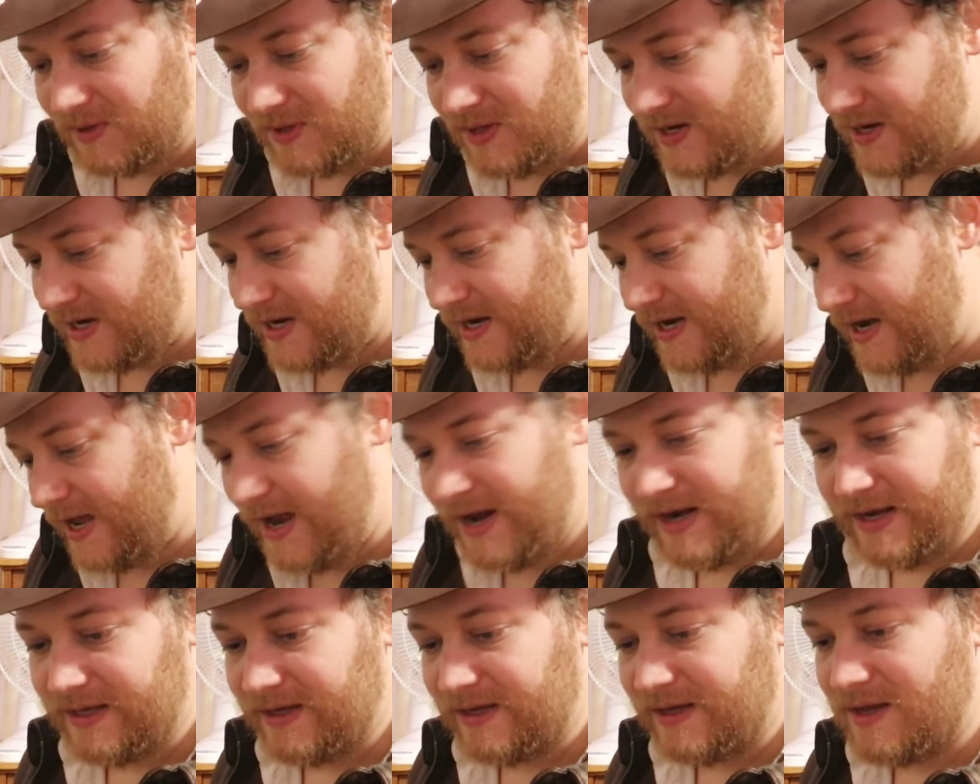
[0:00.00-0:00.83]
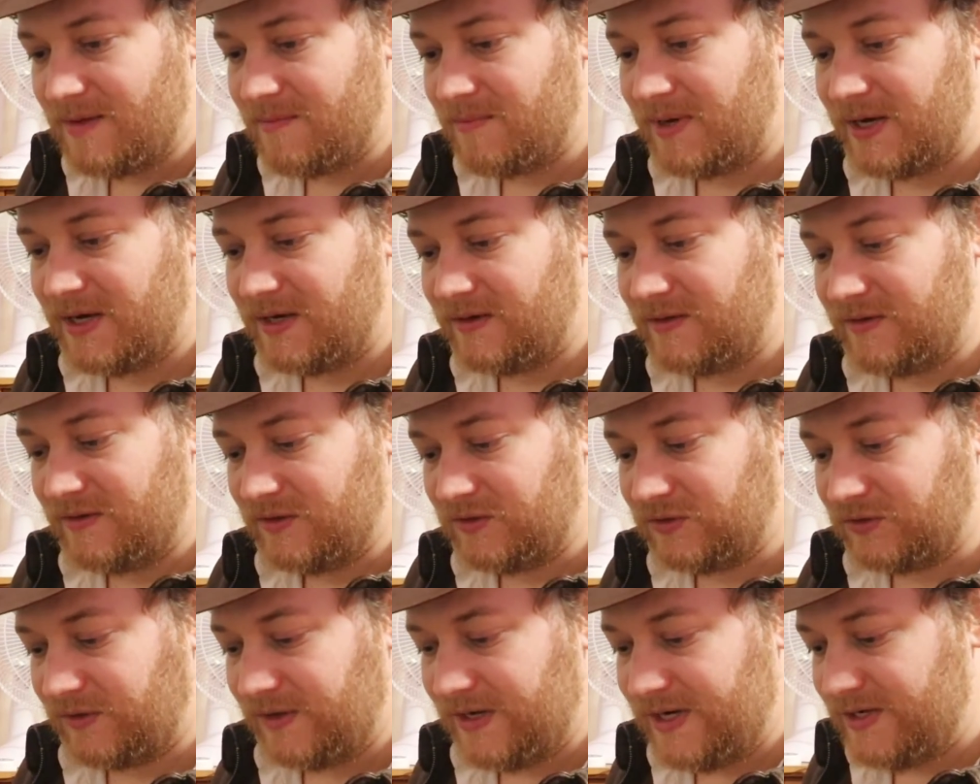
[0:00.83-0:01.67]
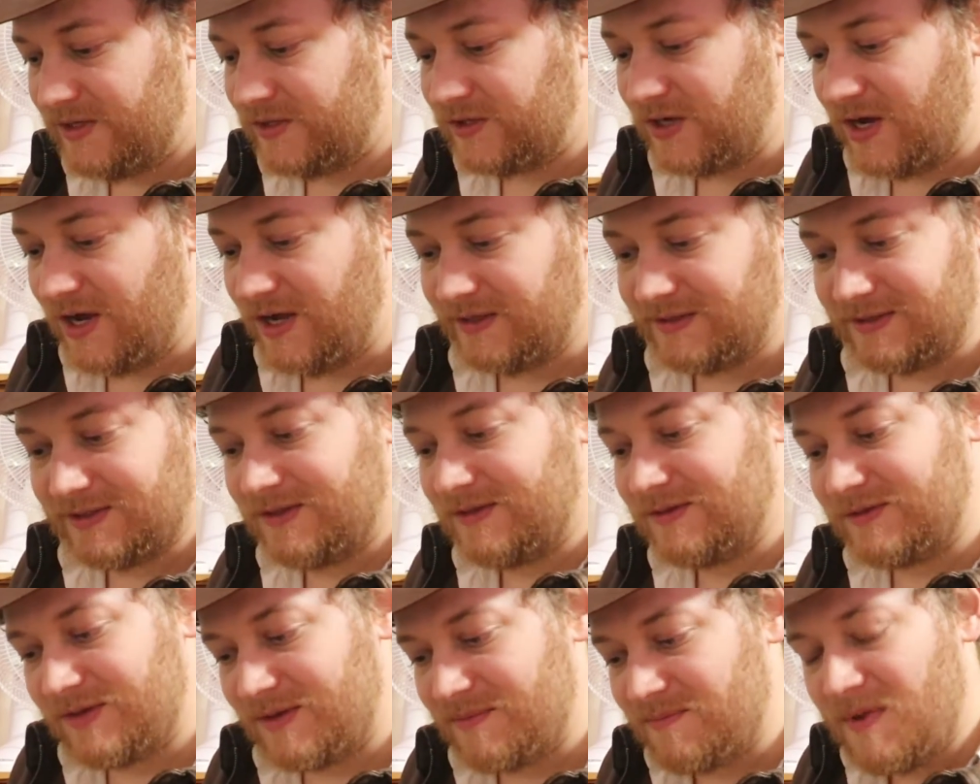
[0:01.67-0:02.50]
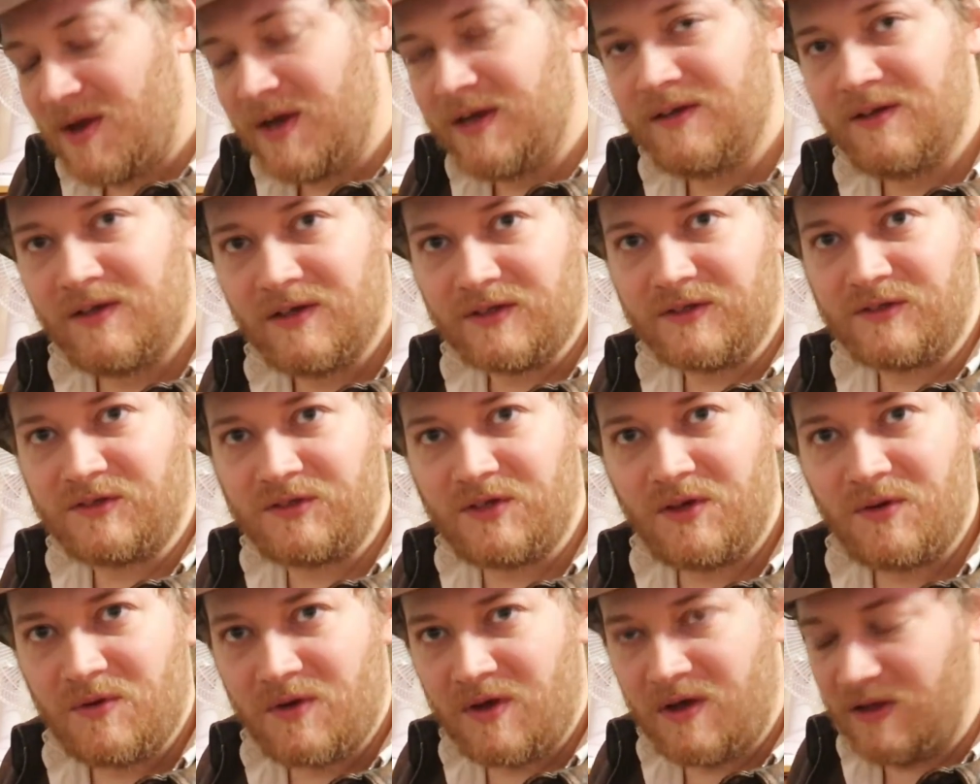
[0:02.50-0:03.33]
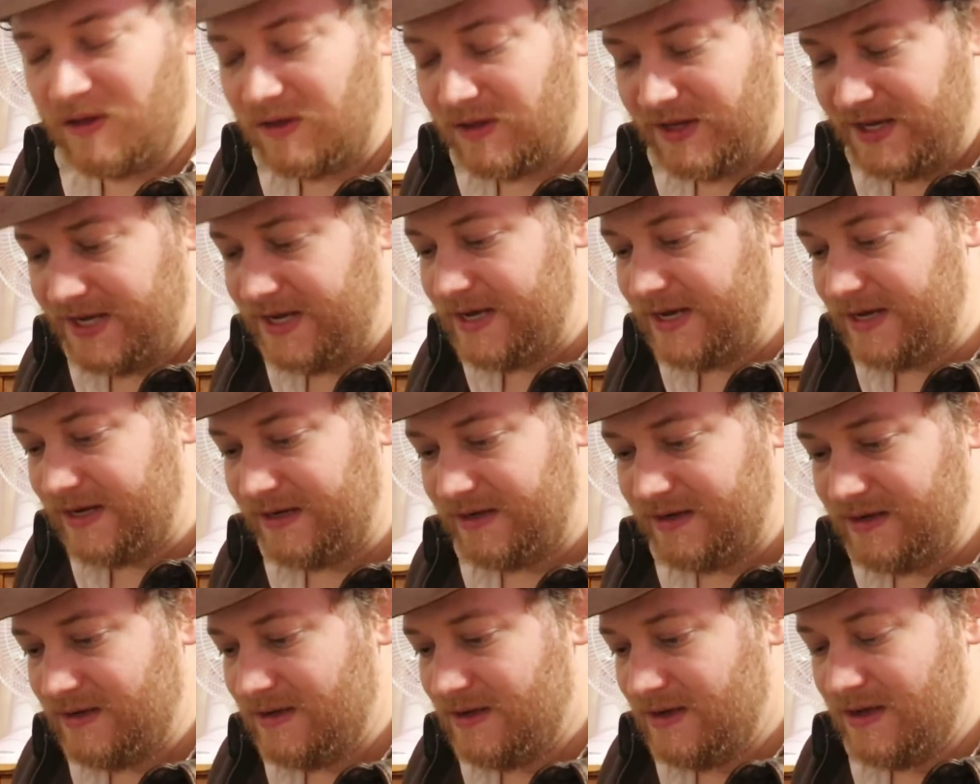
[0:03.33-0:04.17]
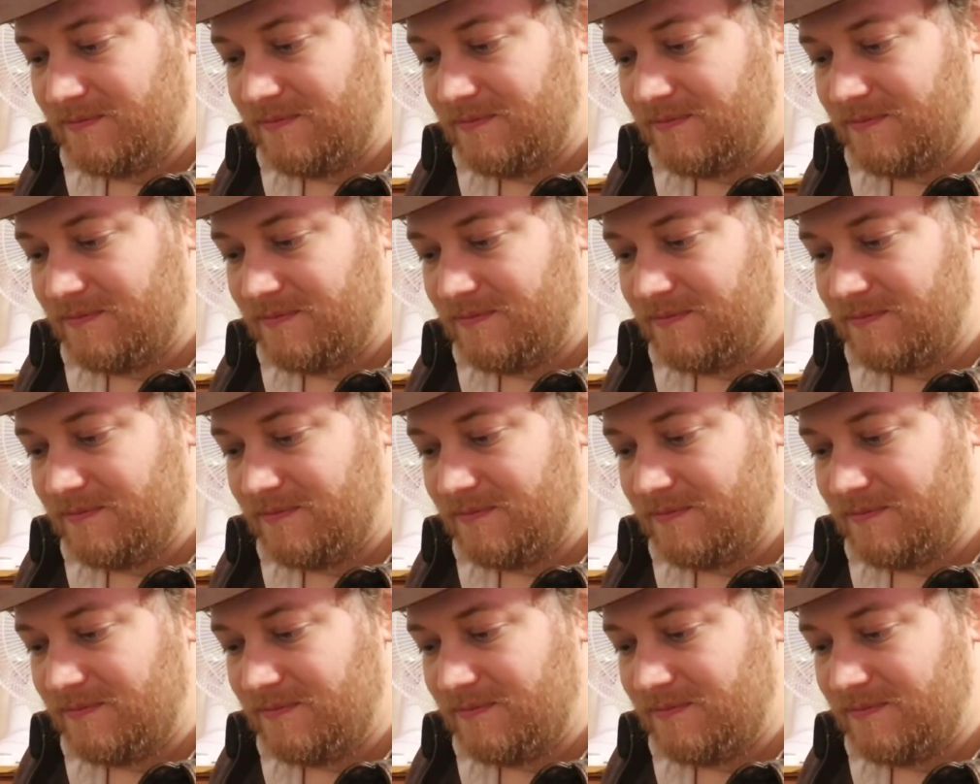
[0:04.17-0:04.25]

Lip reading: looking at it compared to the screenshots and I was like, mine looks so clean,